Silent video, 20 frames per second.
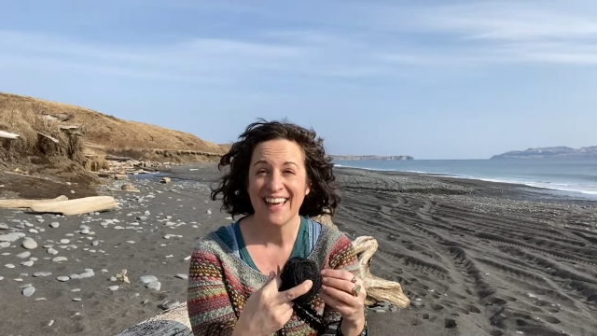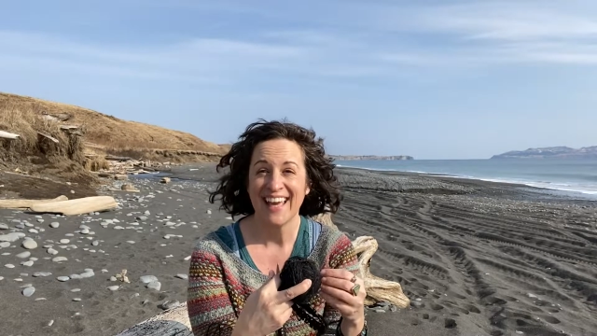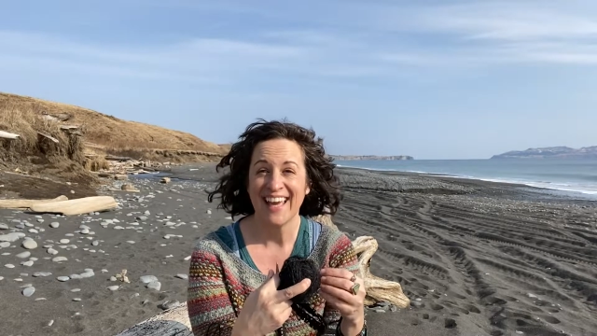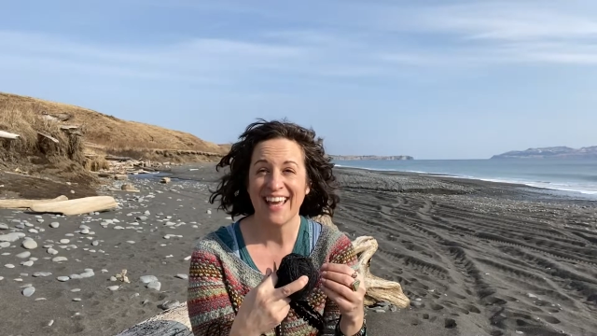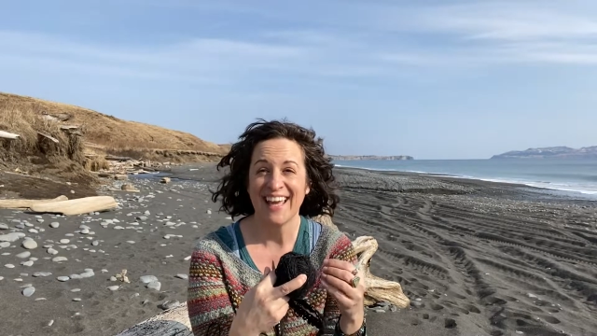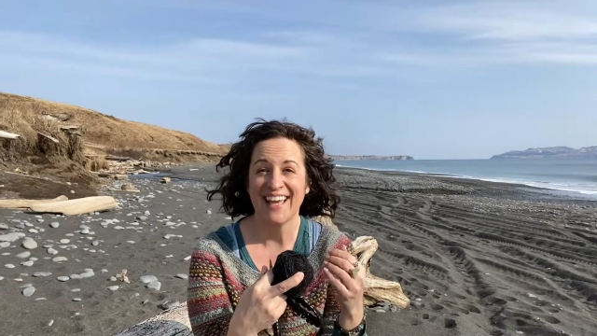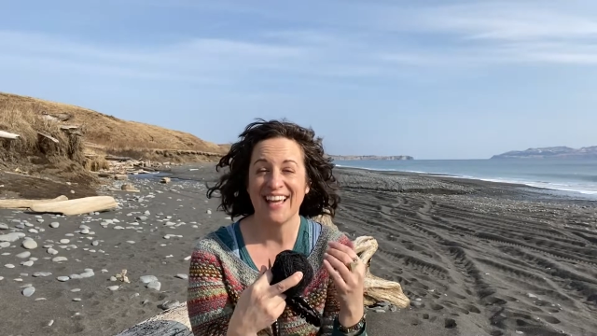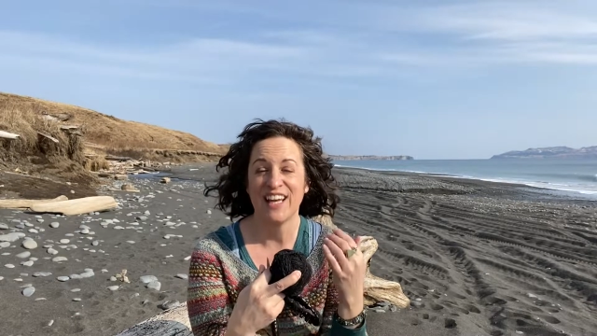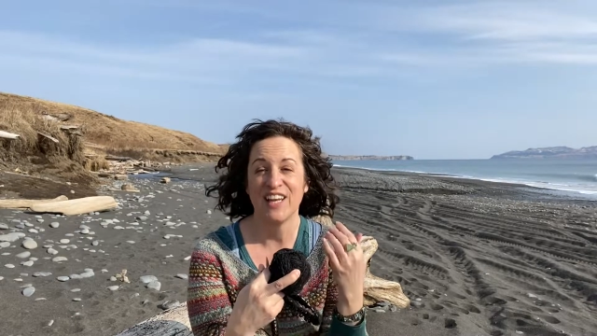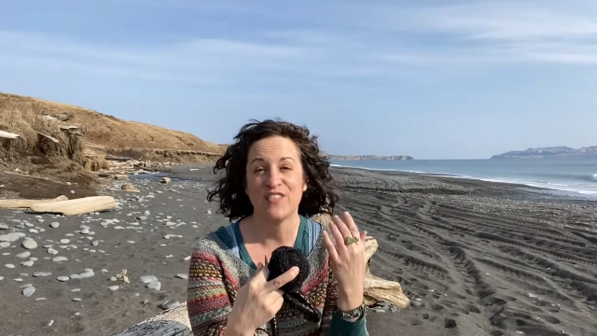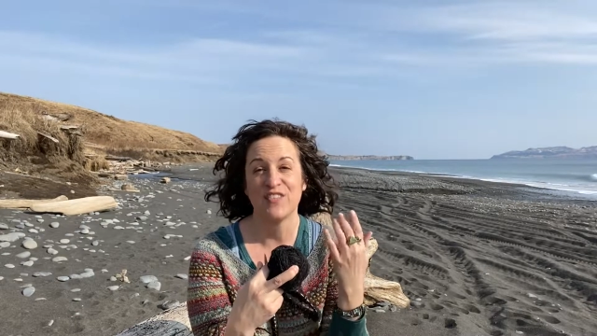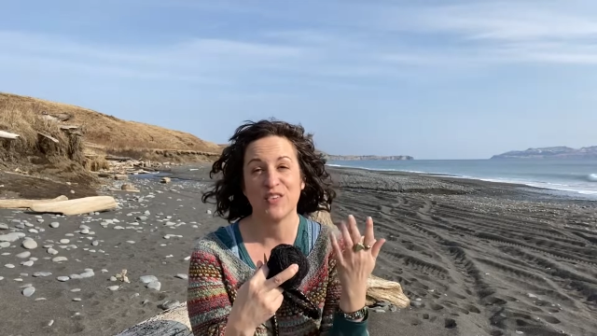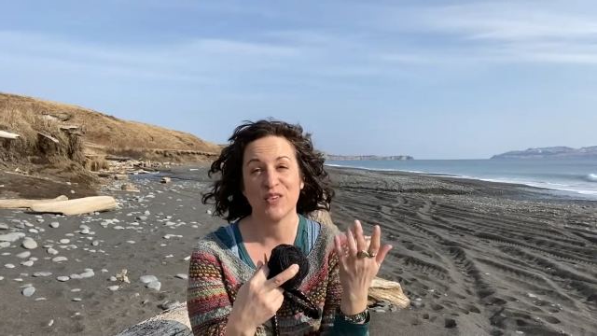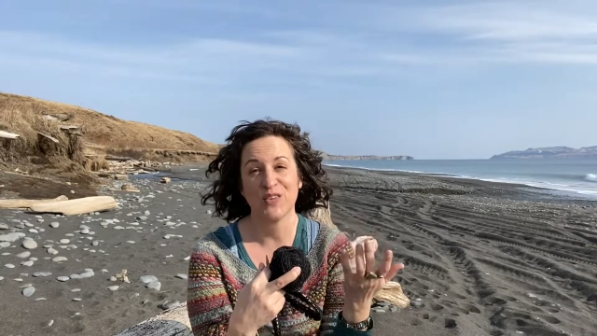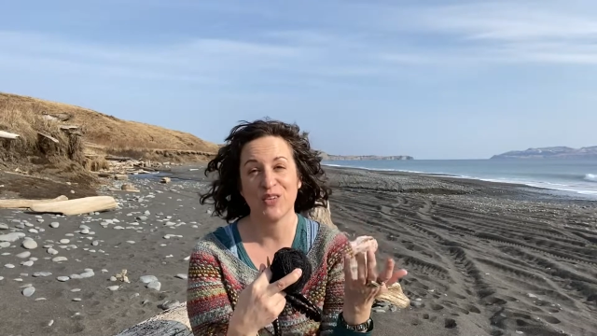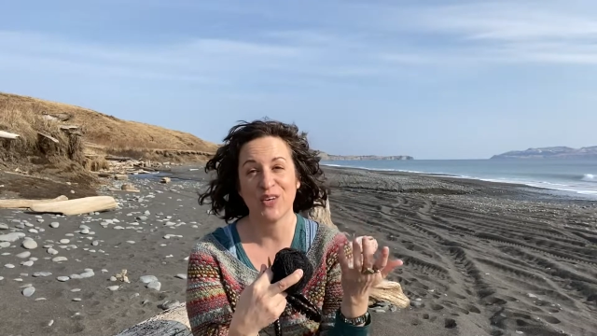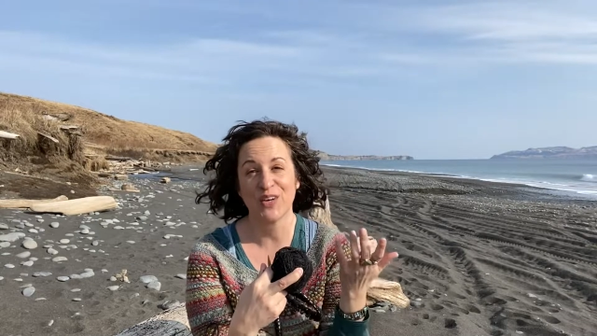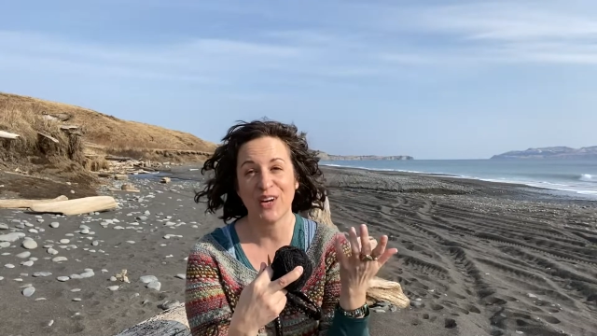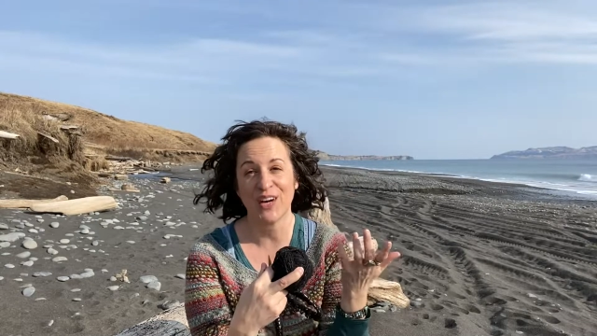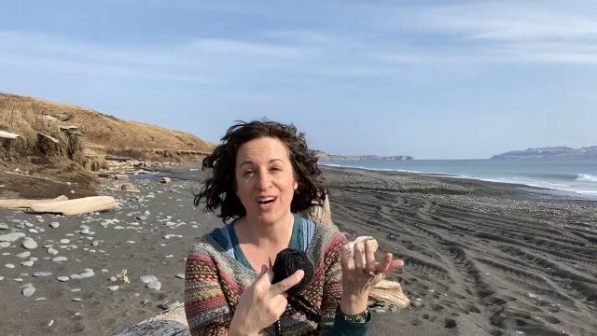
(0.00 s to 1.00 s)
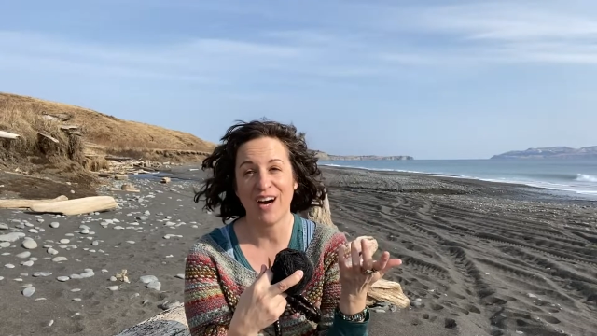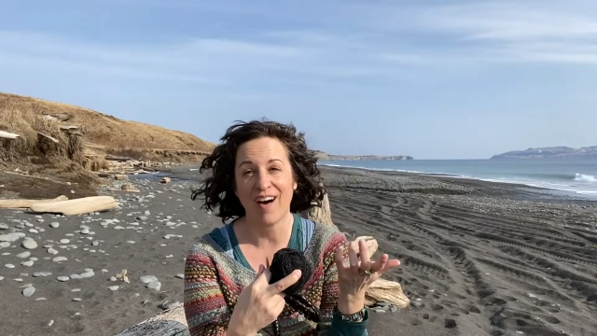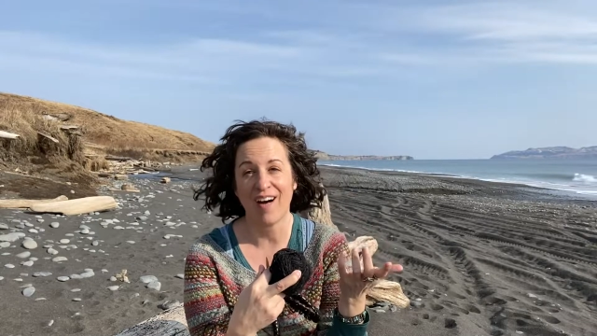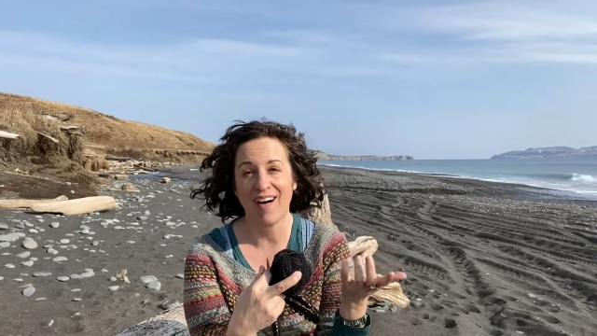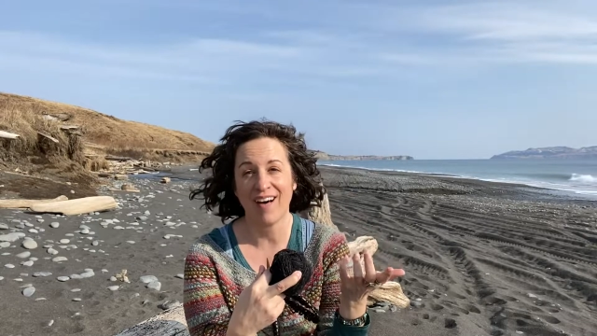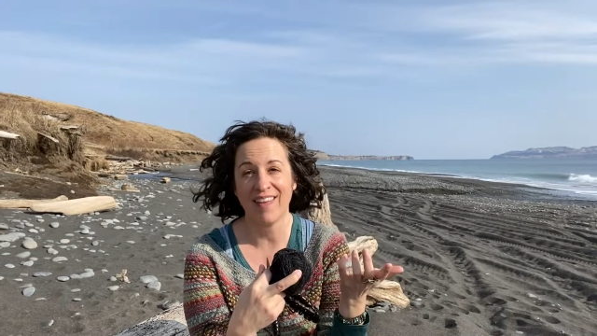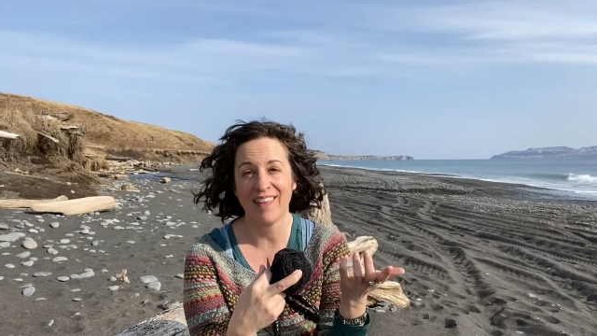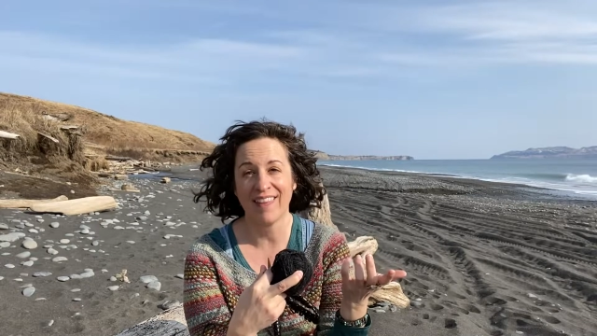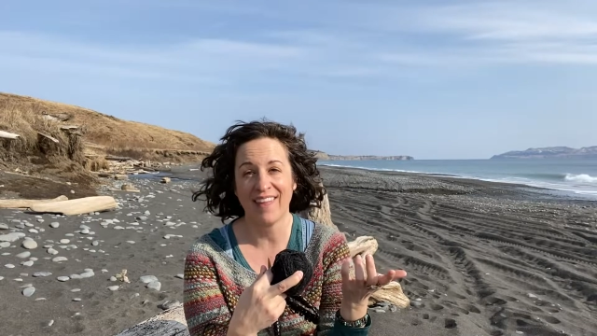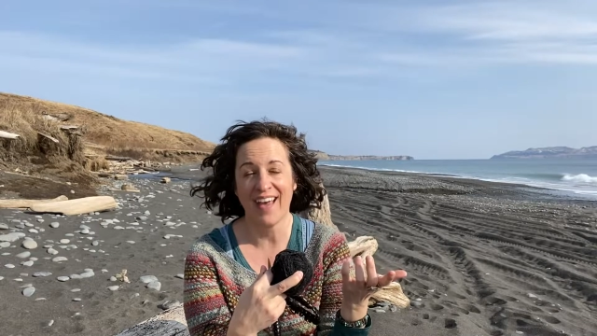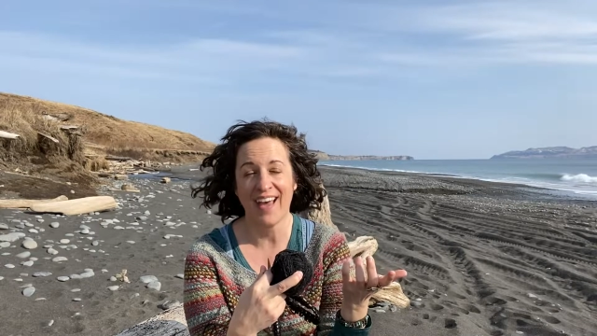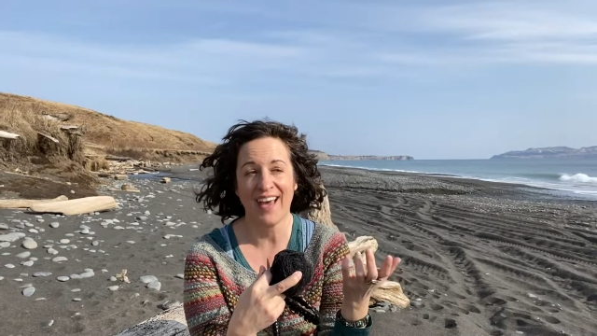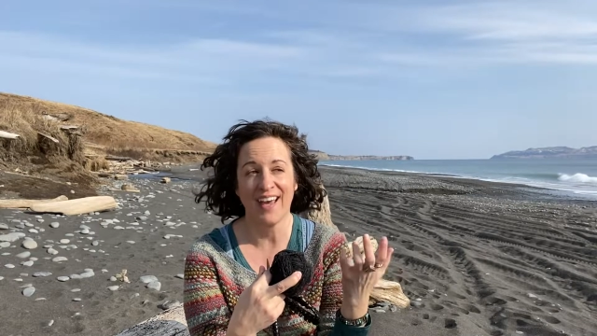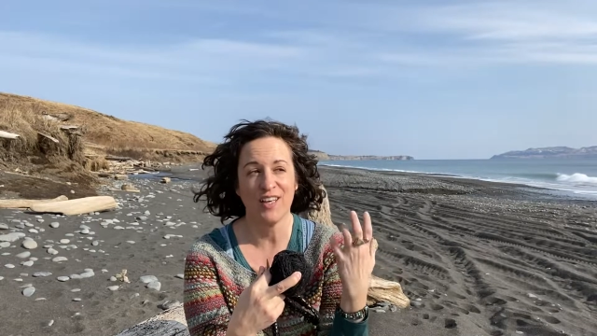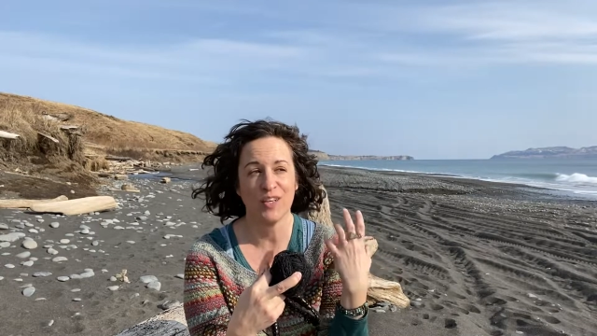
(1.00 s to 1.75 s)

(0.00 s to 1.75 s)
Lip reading: and if you look on that,